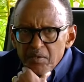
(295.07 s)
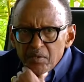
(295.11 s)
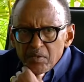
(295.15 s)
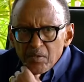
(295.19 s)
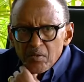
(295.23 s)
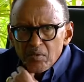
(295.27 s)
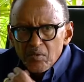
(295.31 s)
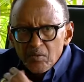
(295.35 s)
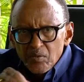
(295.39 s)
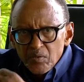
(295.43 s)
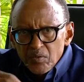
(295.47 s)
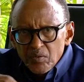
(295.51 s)

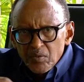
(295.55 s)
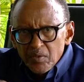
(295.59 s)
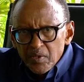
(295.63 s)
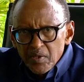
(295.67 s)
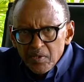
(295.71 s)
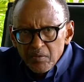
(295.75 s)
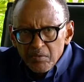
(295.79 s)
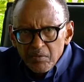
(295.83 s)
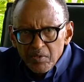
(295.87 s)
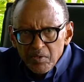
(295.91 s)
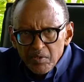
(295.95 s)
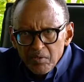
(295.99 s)
So
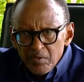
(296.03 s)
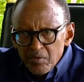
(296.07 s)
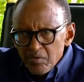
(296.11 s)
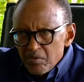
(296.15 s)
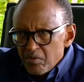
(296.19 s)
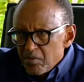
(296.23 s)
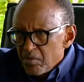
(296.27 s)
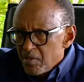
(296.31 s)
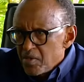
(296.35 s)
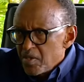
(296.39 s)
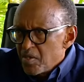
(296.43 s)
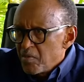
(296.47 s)
when we
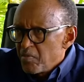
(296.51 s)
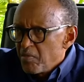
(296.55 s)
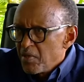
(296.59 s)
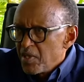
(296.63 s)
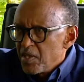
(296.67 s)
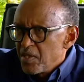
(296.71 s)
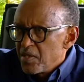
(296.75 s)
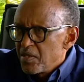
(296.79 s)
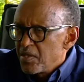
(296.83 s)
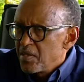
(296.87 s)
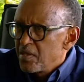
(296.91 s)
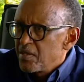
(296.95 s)
took this
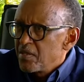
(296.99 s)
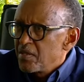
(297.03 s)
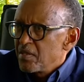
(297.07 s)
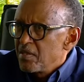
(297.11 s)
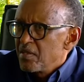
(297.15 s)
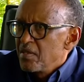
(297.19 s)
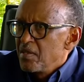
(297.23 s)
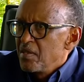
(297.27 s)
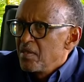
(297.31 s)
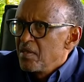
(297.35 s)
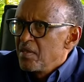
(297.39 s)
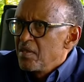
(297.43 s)
place,
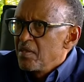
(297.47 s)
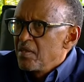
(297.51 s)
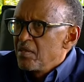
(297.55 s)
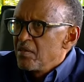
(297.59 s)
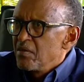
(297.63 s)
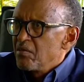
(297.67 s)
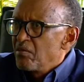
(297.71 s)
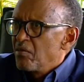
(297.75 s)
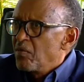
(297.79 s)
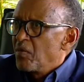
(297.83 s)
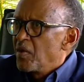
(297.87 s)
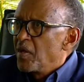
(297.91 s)

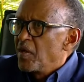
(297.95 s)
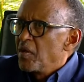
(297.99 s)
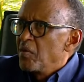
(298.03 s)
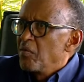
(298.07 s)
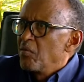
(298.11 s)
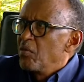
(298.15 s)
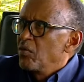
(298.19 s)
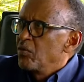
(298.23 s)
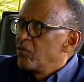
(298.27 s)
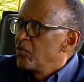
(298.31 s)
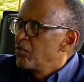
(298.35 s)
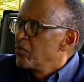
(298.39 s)
we were
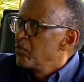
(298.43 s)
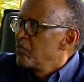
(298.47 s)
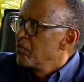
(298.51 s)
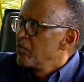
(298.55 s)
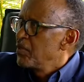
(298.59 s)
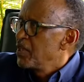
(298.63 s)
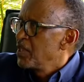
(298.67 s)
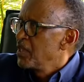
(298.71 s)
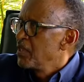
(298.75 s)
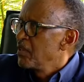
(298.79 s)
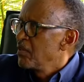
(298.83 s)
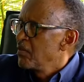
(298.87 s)
able to
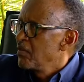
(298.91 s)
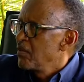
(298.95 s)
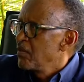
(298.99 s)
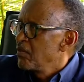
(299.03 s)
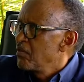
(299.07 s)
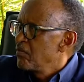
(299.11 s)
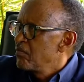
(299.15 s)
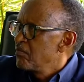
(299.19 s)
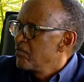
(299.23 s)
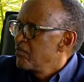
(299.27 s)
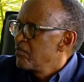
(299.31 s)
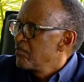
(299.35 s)
bring
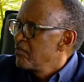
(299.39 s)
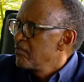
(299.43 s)
the